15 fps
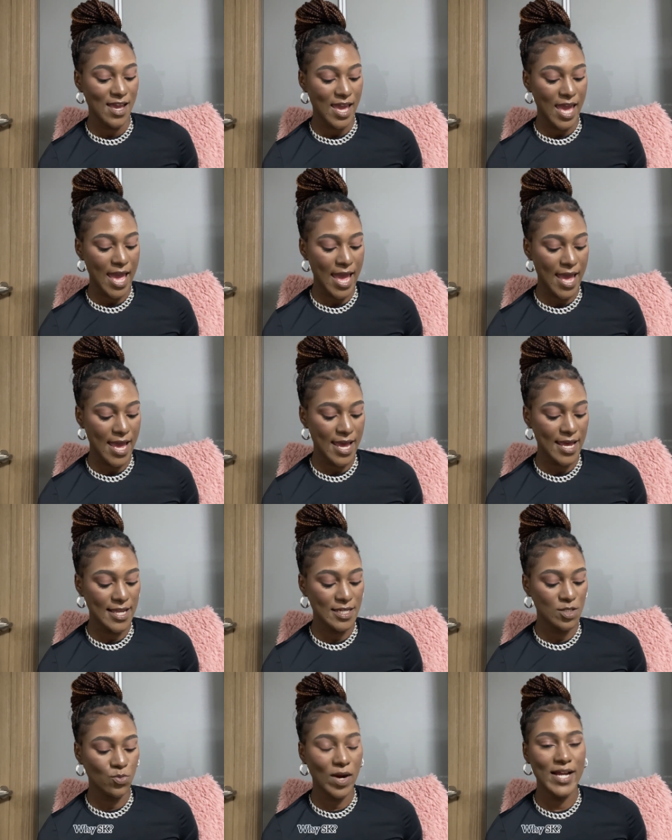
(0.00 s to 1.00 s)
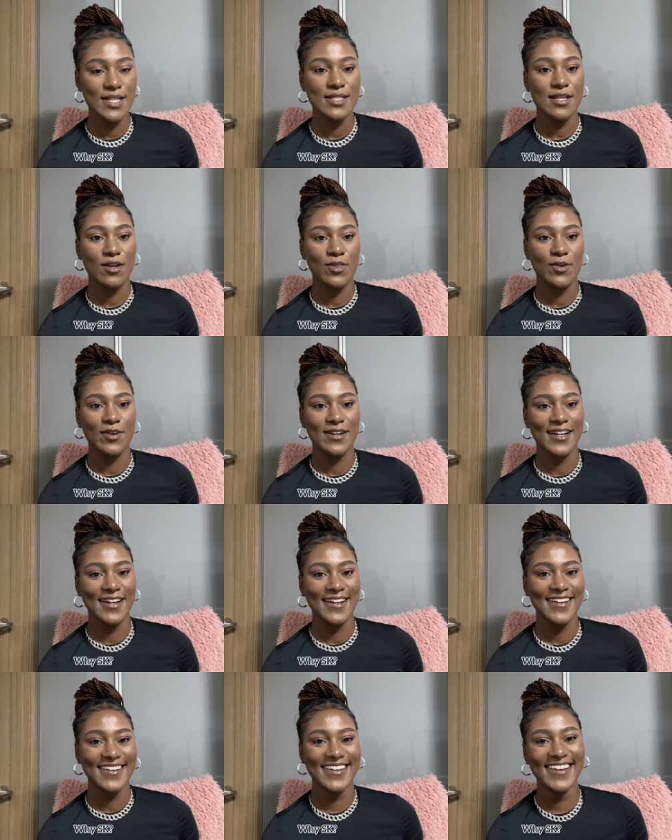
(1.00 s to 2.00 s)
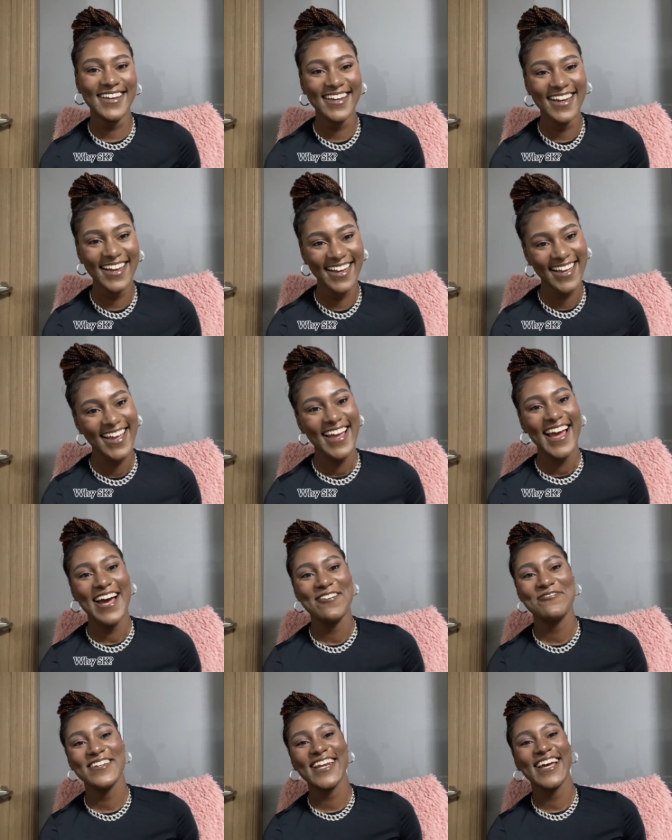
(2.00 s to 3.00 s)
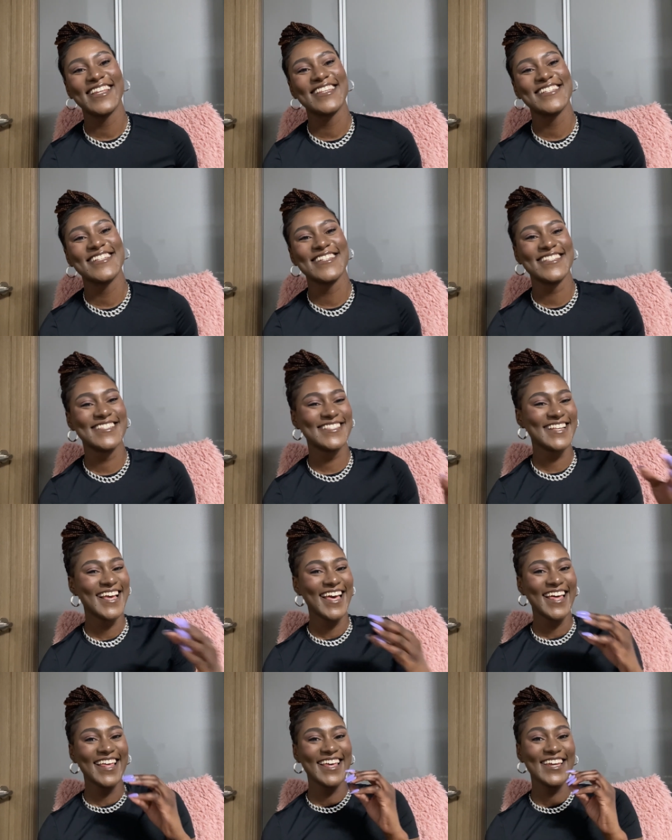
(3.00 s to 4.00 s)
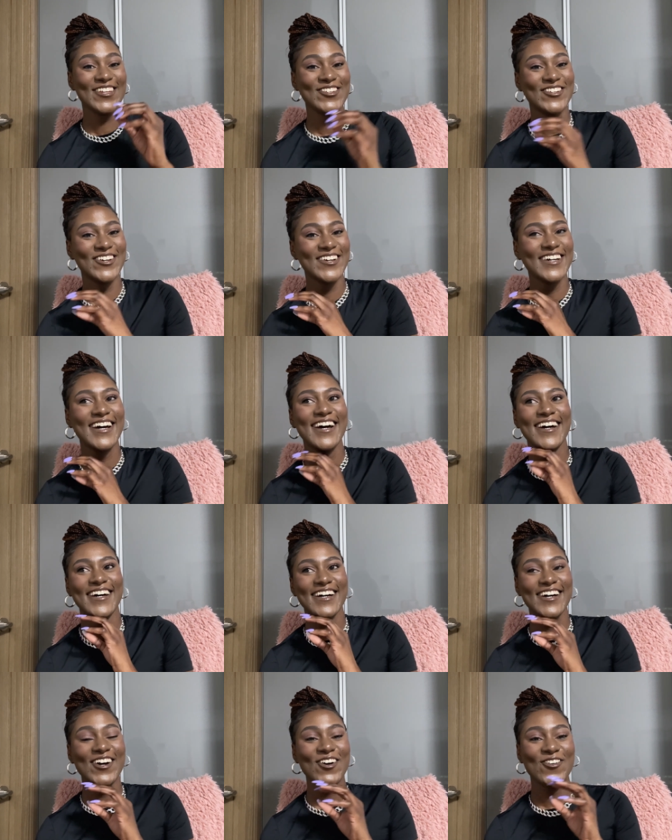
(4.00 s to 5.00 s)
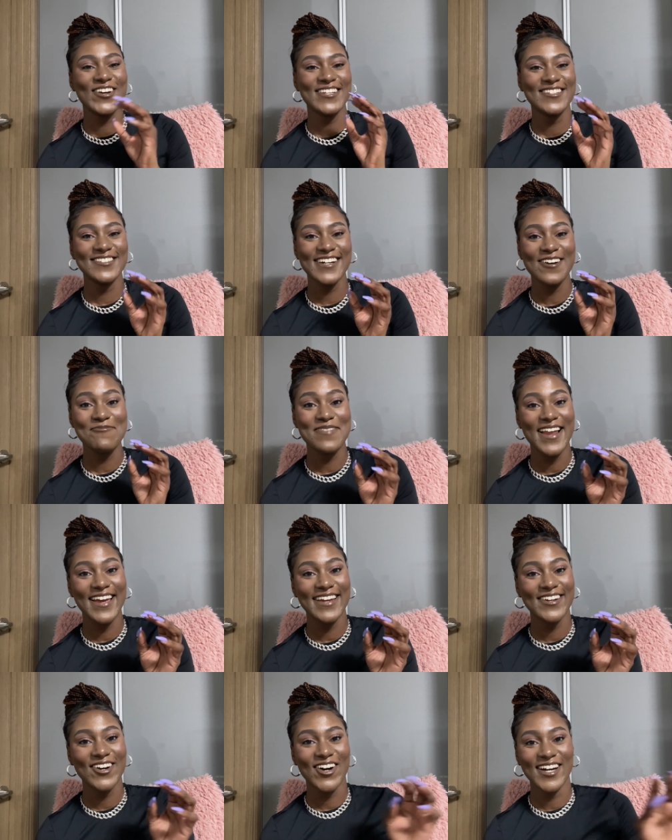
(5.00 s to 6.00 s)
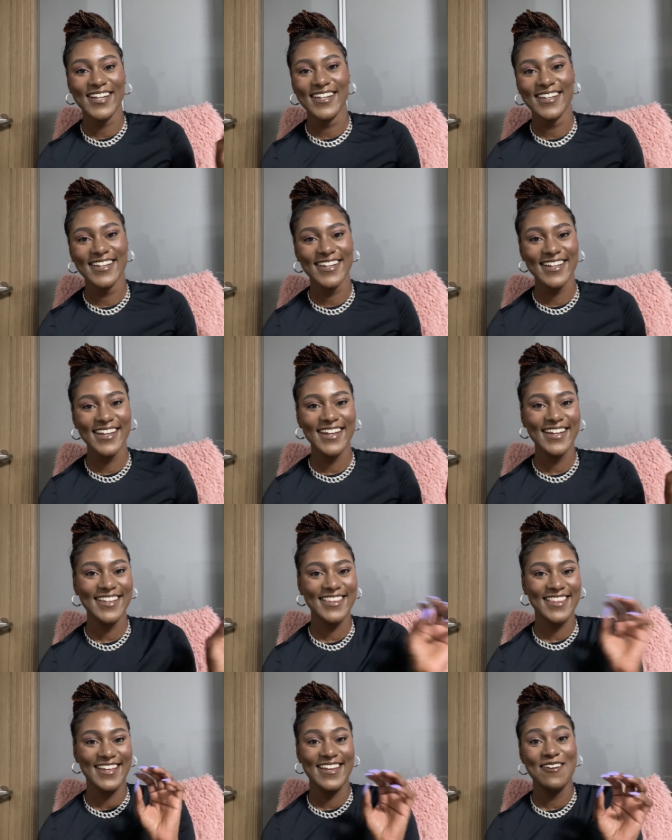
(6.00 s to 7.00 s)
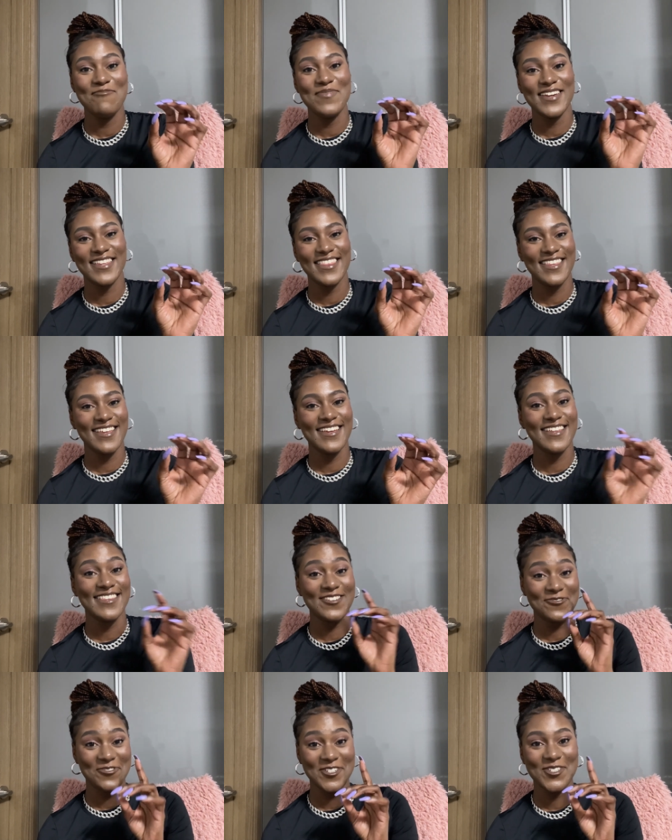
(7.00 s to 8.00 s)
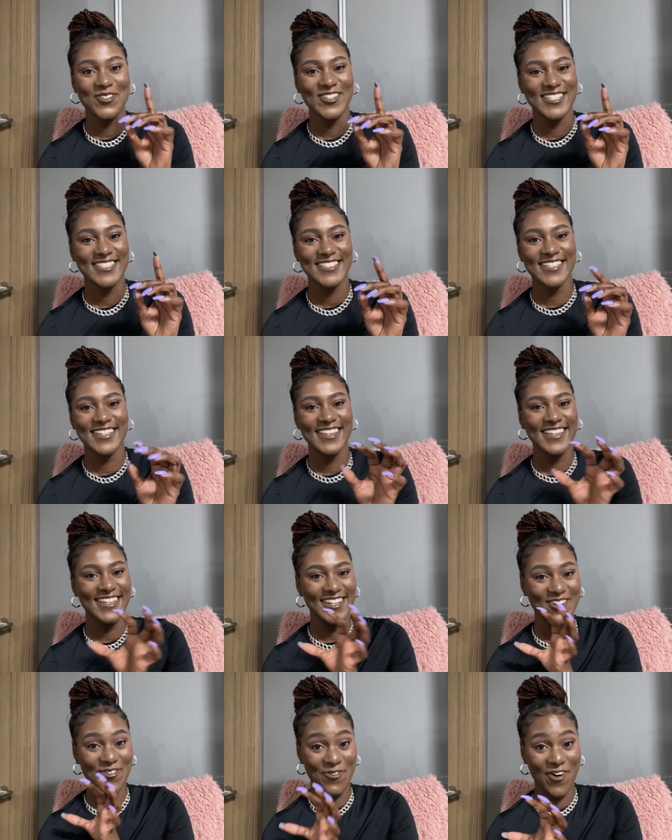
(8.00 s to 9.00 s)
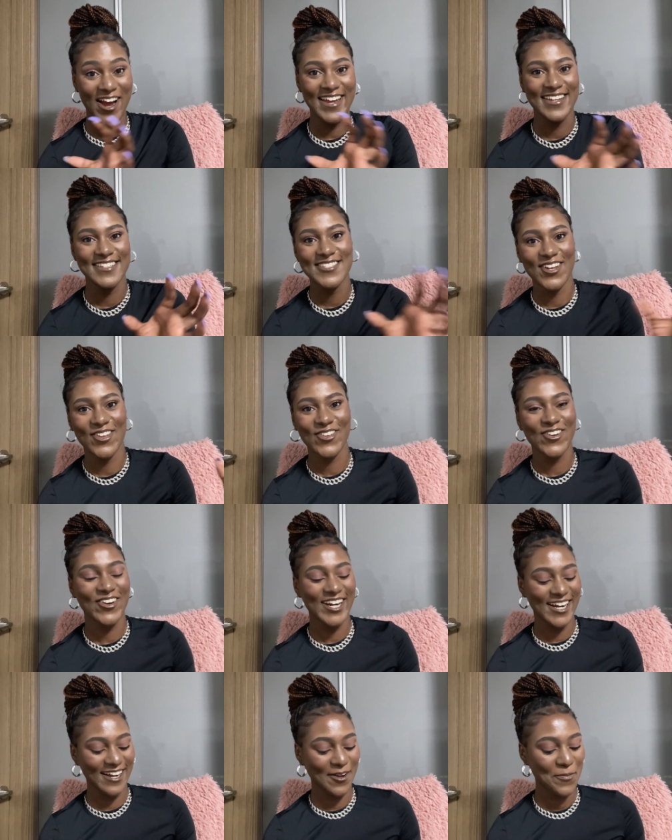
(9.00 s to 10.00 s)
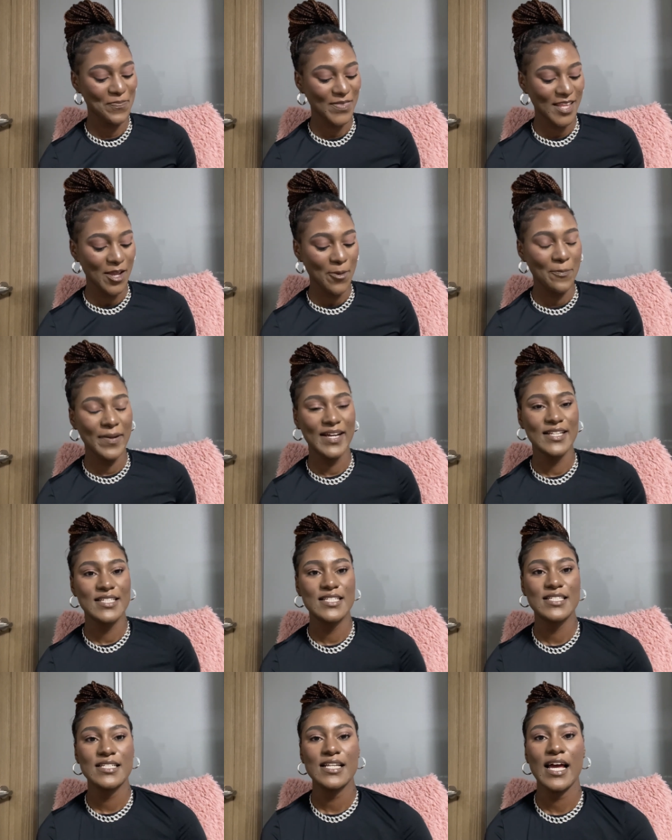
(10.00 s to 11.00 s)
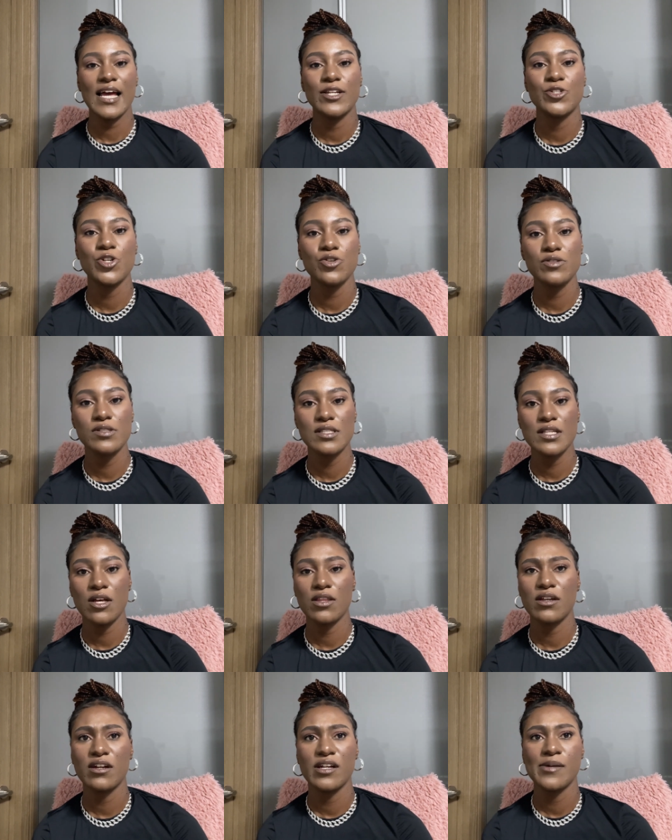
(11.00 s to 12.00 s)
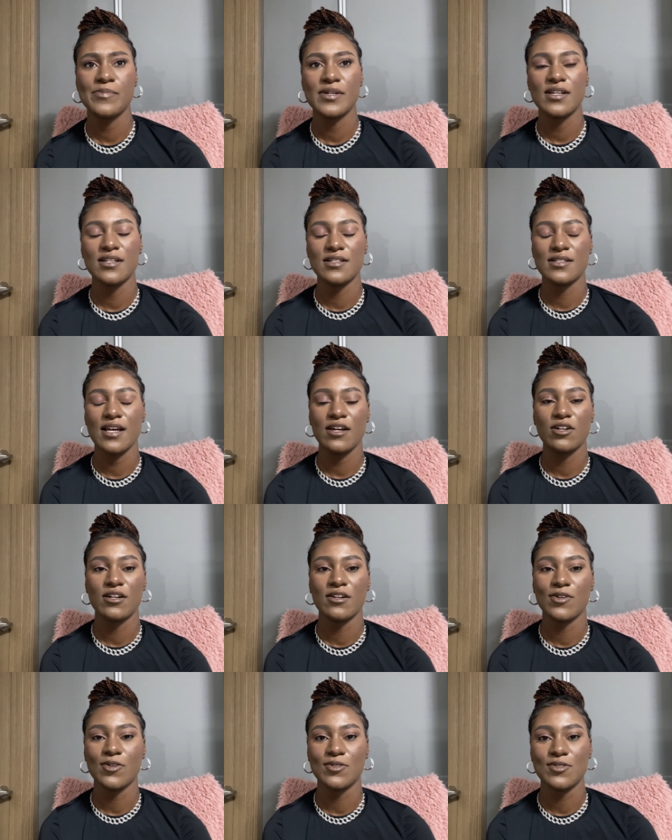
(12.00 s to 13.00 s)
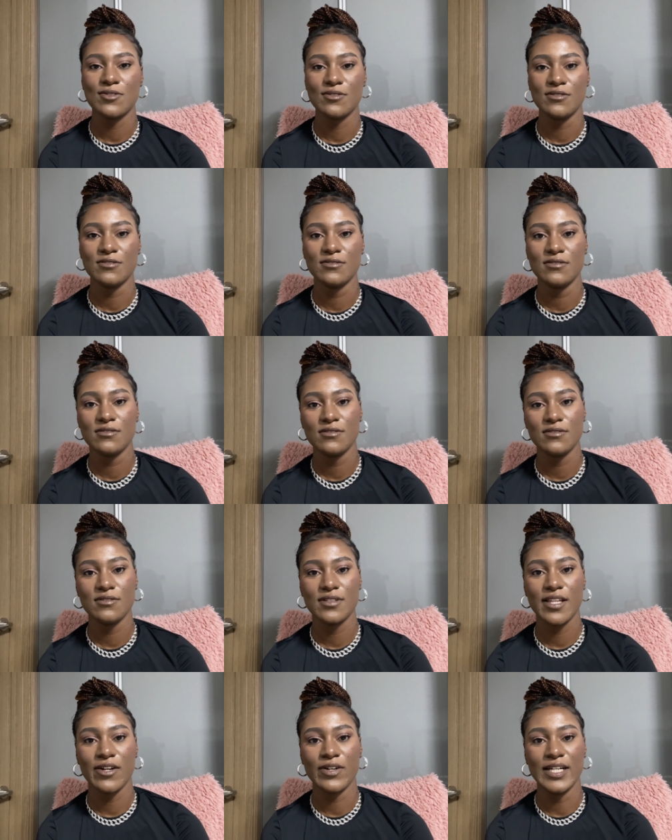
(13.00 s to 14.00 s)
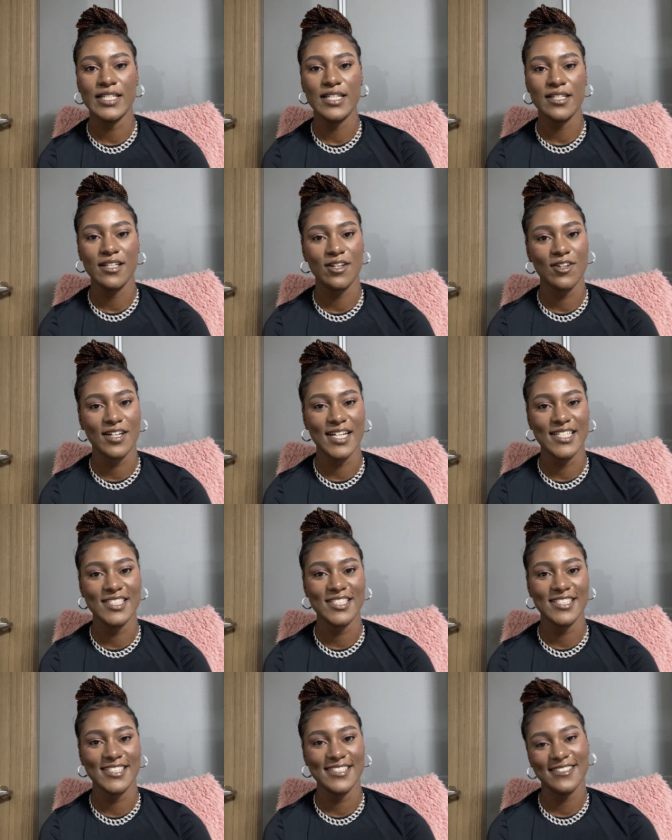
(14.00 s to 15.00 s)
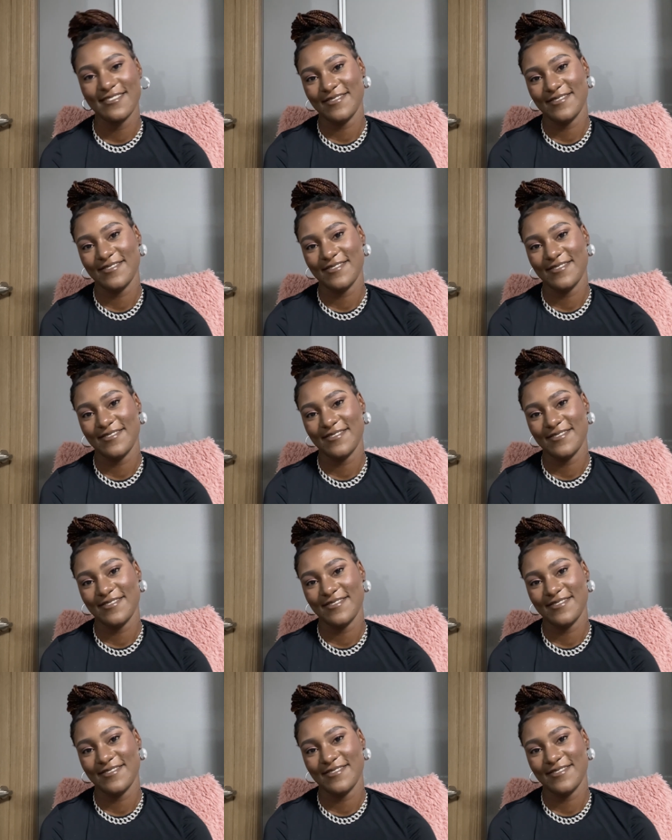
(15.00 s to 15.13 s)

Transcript: And why South Korea? I feel like this is, you know, when you're applying on the EPIK thingy, the first question, why South Korea? But I chose South Korea because I couldn't go to the red and yellow country.